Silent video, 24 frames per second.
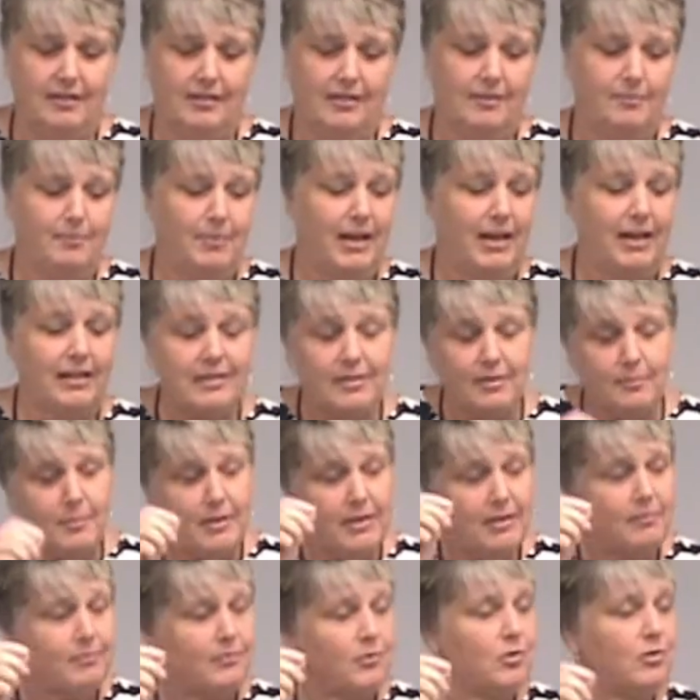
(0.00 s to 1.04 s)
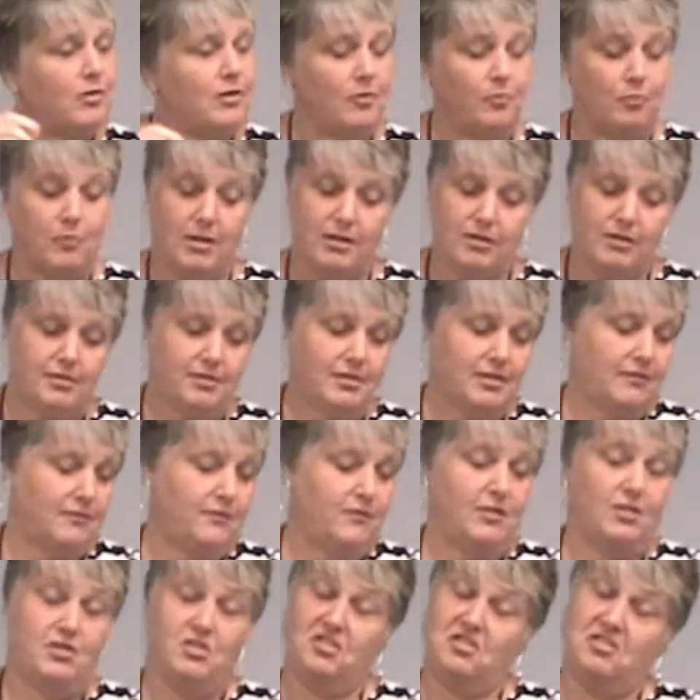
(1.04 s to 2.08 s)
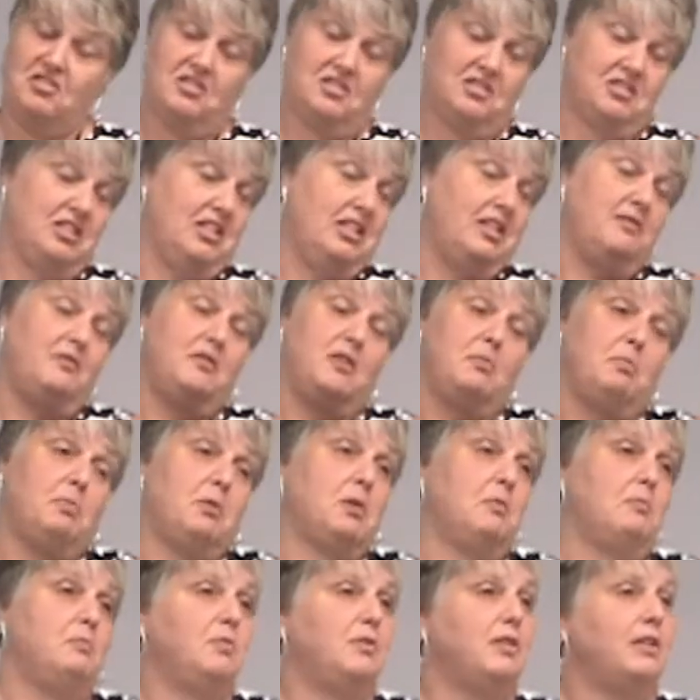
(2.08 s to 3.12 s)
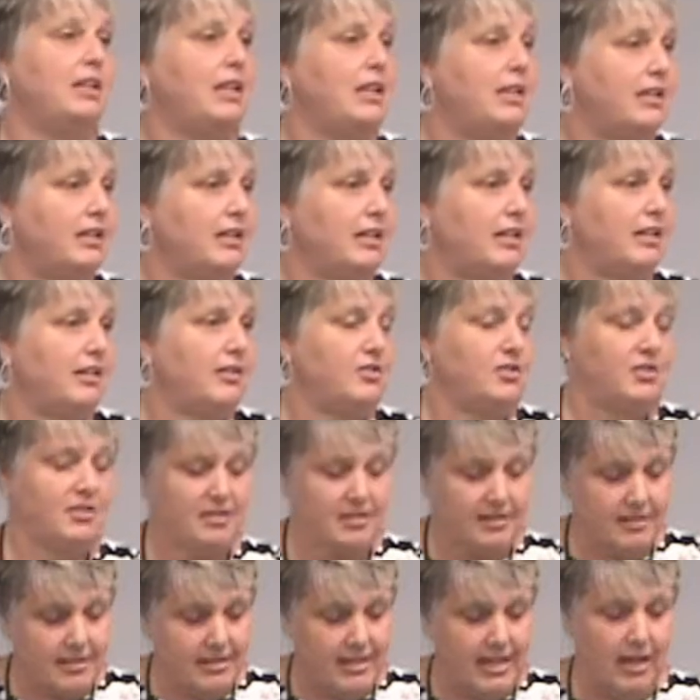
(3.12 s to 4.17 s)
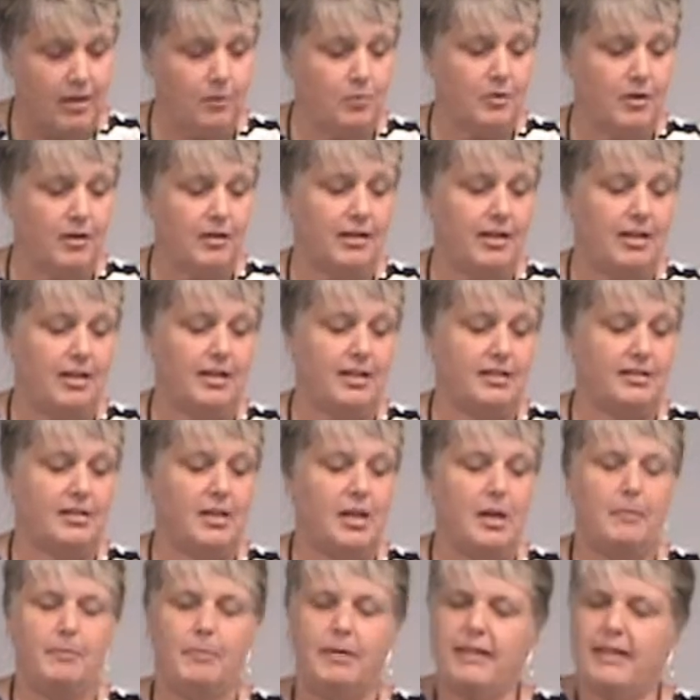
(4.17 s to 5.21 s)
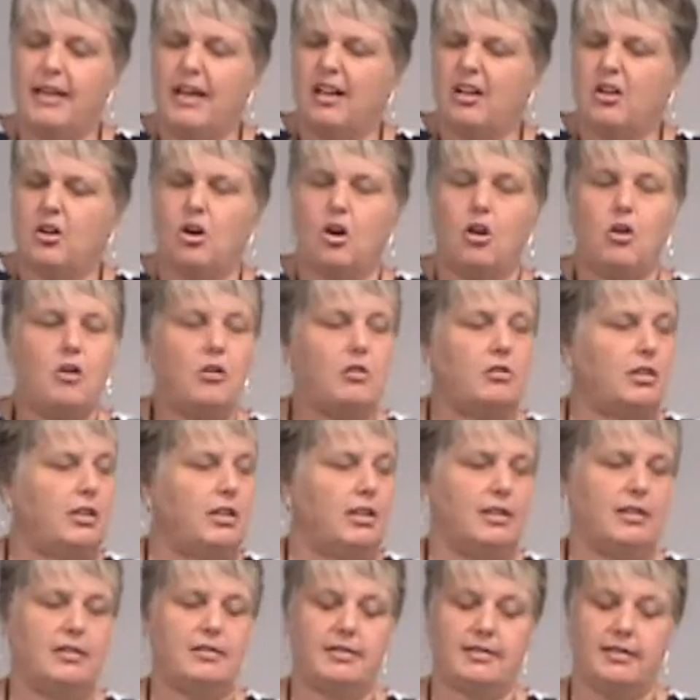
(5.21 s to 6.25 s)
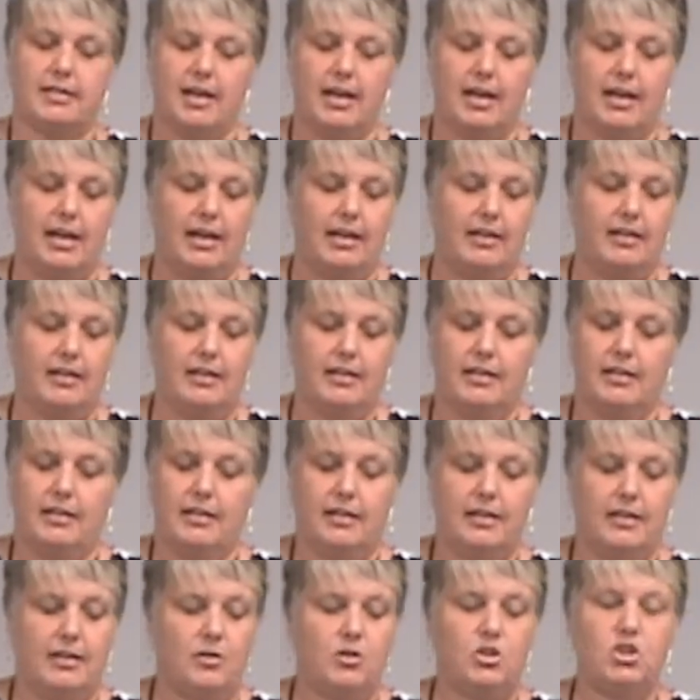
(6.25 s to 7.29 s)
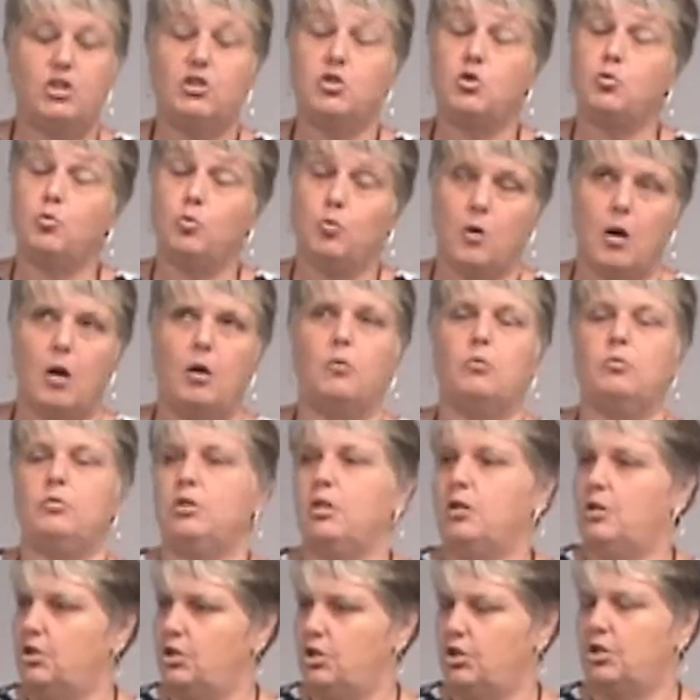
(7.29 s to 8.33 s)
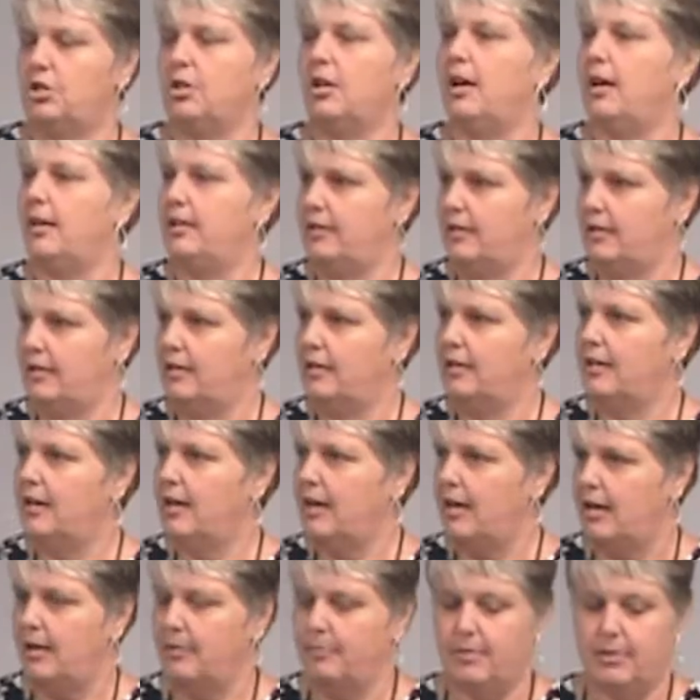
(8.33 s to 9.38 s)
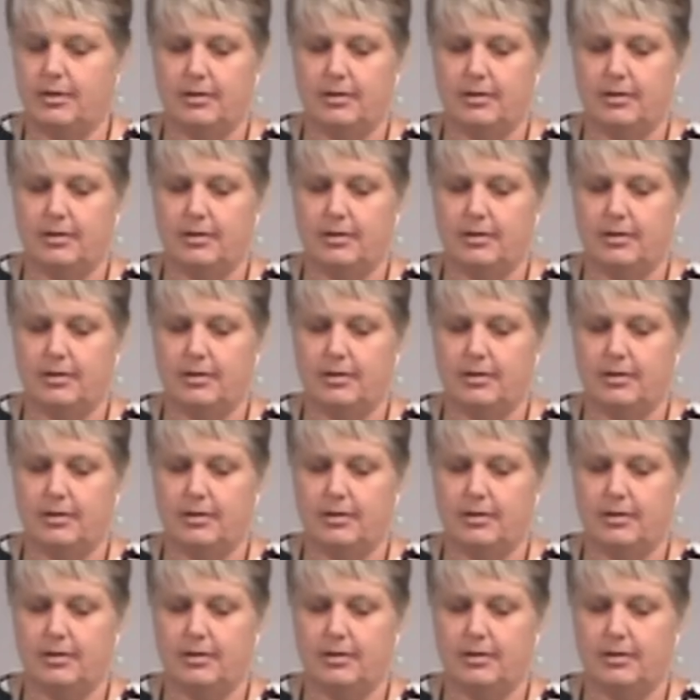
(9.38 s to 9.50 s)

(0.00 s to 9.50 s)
pecks a bit more and wonders if it should just give up completely, just stay where it is. But that calling inside just won't shut up.